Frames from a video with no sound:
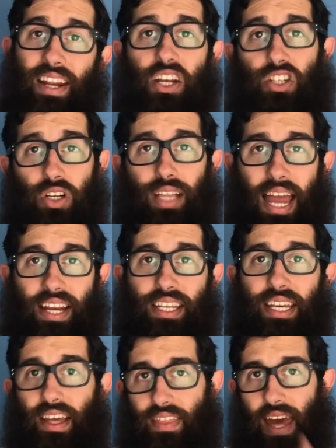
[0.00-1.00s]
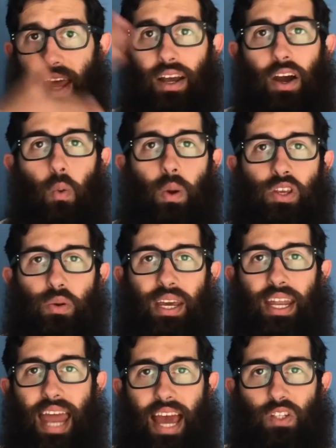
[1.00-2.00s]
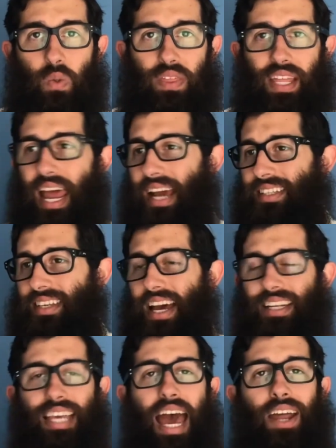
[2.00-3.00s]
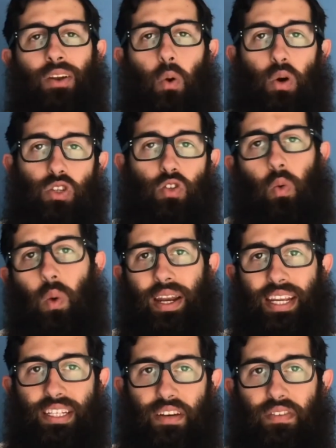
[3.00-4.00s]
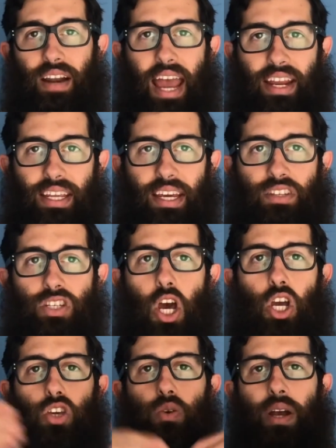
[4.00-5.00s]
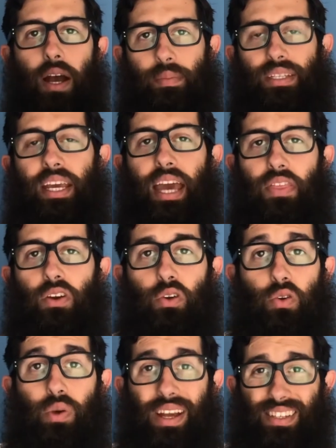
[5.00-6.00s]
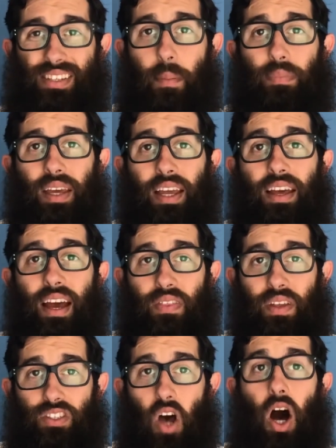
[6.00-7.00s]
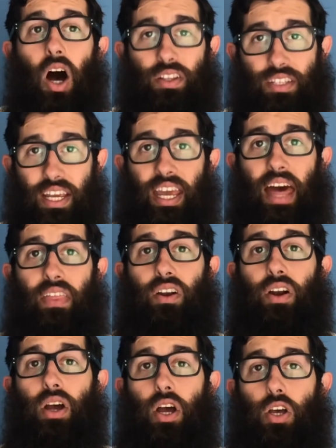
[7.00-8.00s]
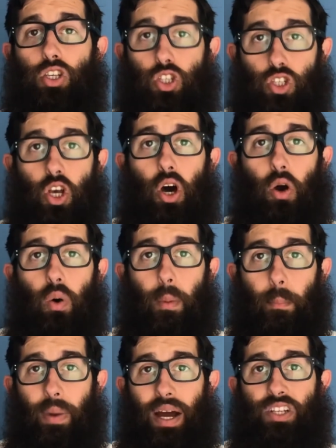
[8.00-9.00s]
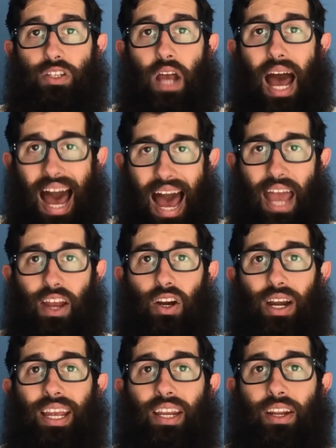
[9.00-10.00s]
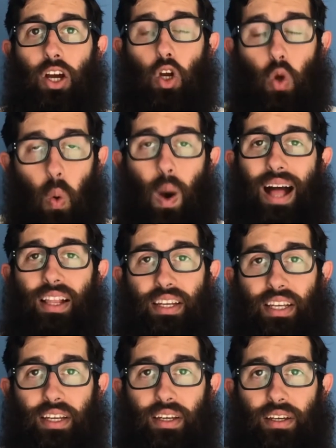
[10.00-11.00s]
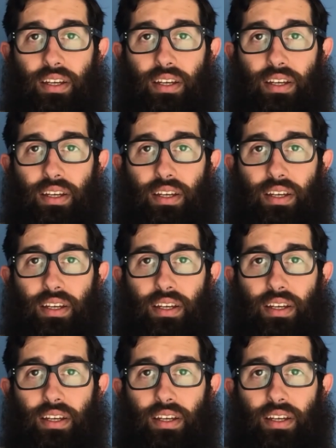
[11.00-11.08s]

initial idea that when you connect with the next 10 or 20 different ideas, you come together and create something that's altogether so much higher in quality